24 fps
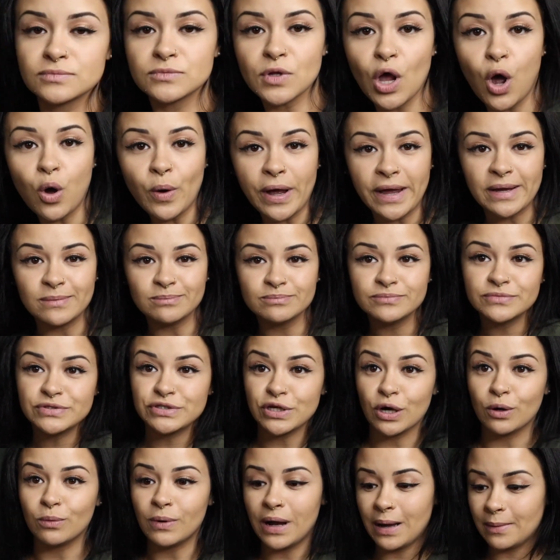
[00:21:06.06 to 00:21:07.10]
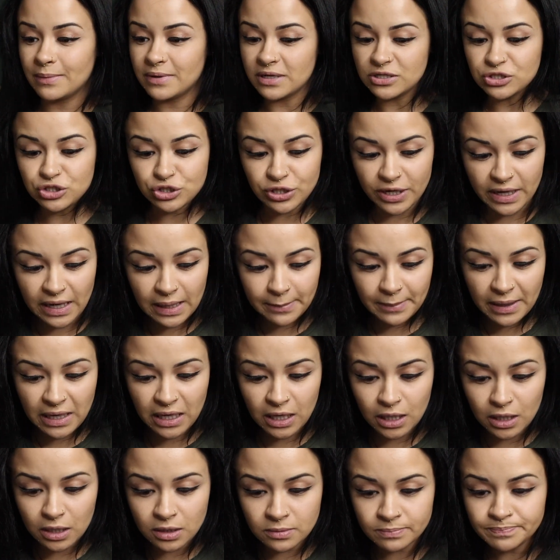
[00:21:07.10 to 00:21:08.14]
Okay, so I'm done straightening my
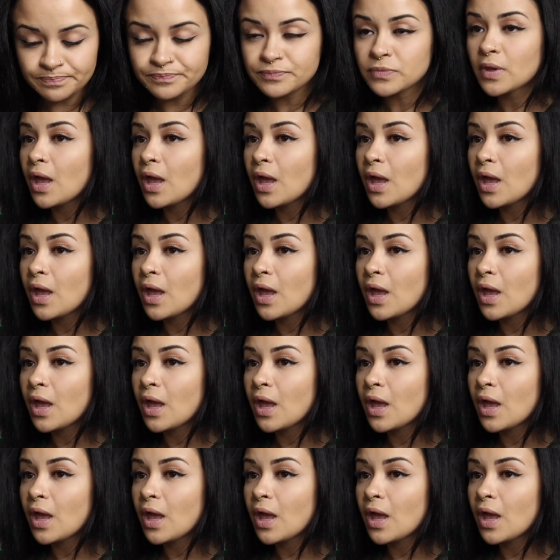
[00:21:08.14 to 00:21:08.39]
hair.